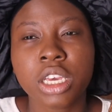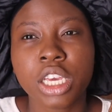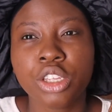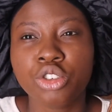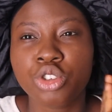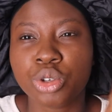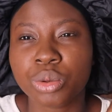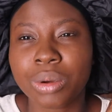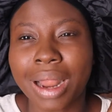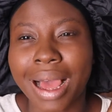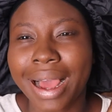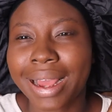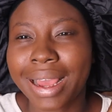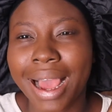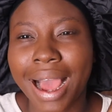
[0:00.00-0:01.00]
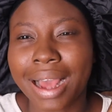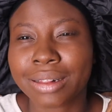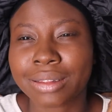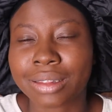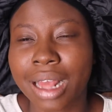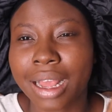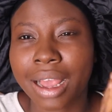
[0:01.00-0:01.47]
in July,
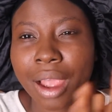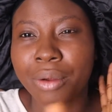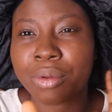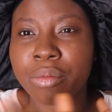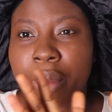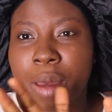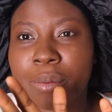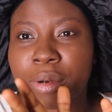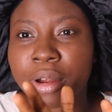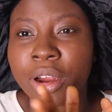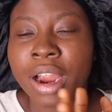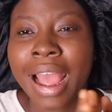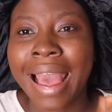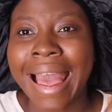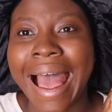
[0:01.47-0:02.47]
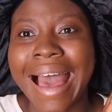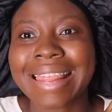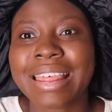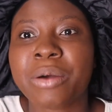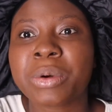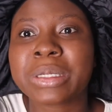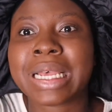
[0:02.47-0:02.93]
I can't remember,
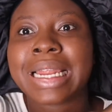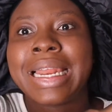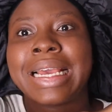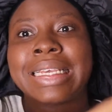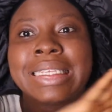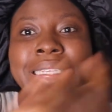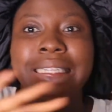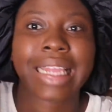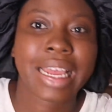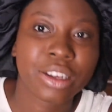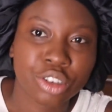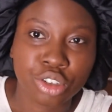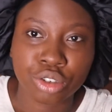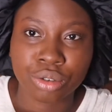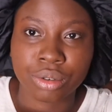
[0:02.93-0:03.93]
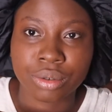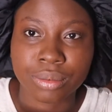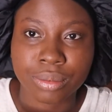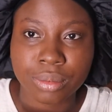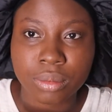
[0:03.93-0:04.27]
and there was an extension.